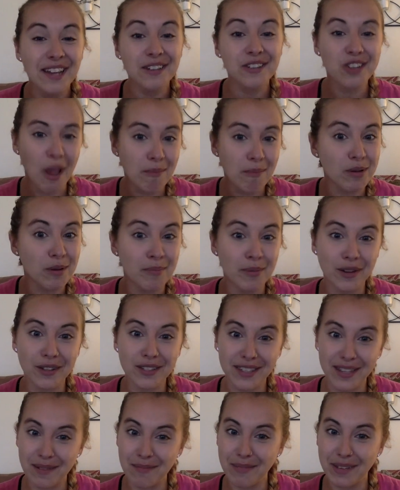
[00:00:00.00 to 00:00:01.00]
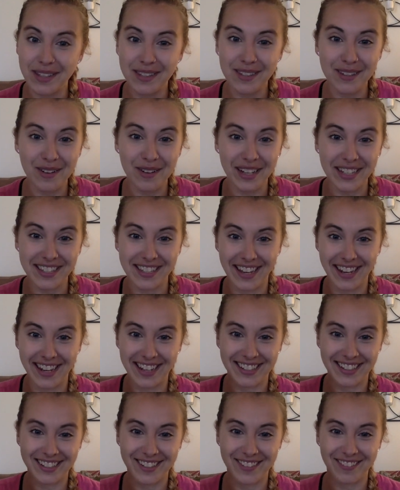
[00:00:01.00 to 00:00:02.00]
Chapter books can be so
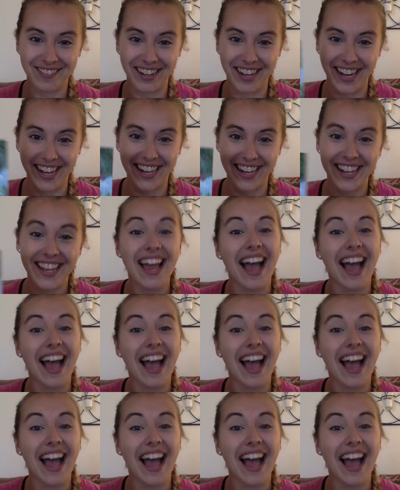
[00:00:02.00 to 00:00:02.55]
exciting to read.